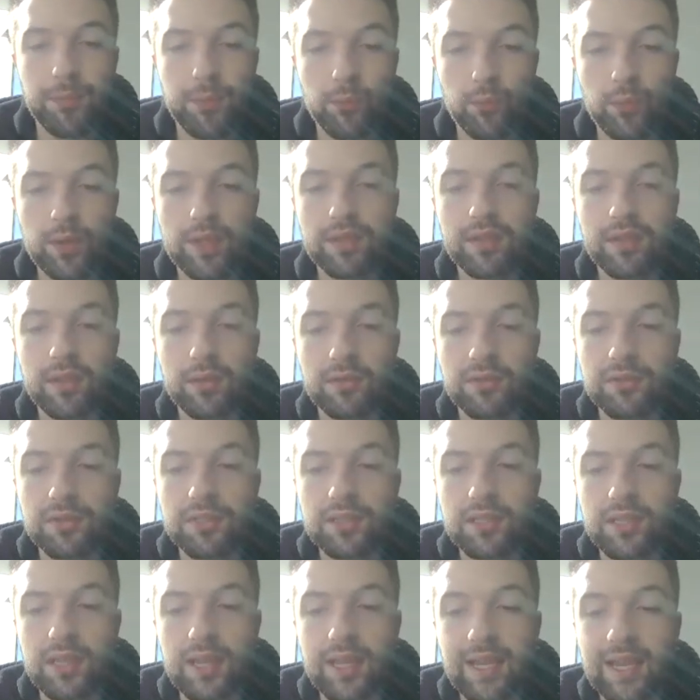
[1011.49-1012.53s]
with
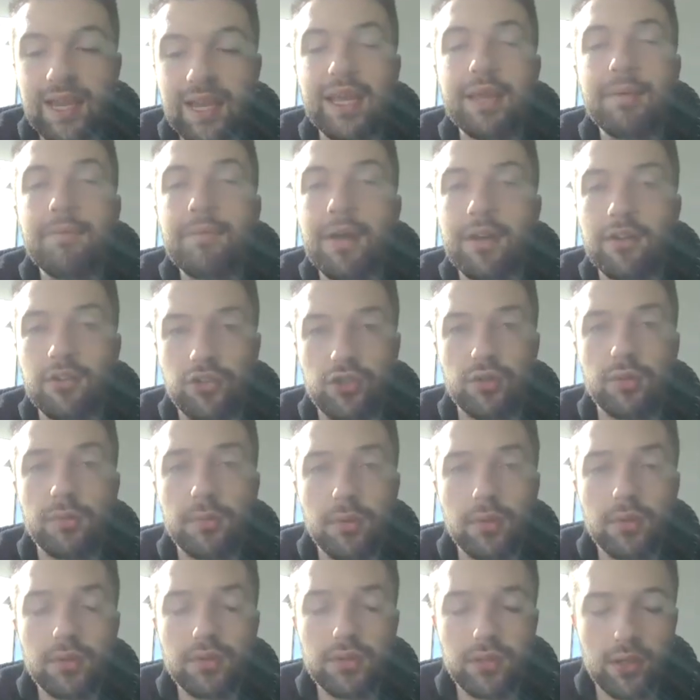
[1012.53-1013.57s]
those
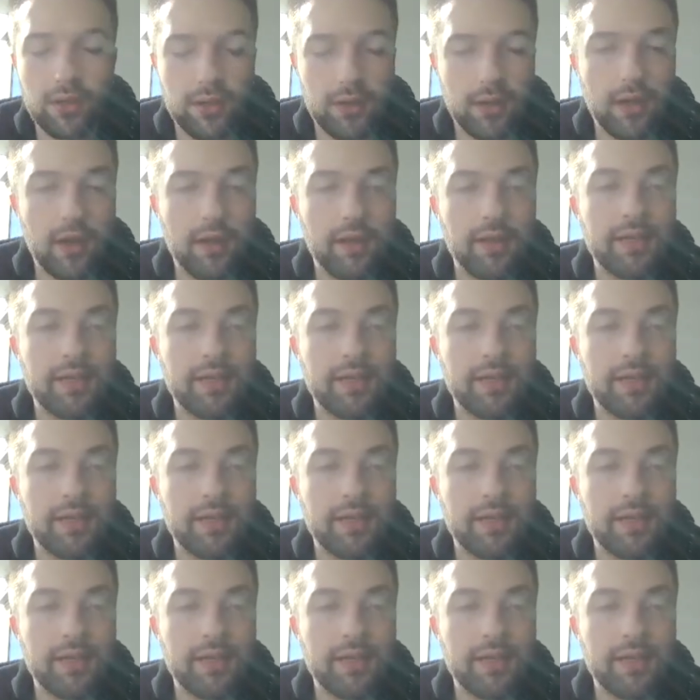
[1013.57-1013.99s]
immeasurables or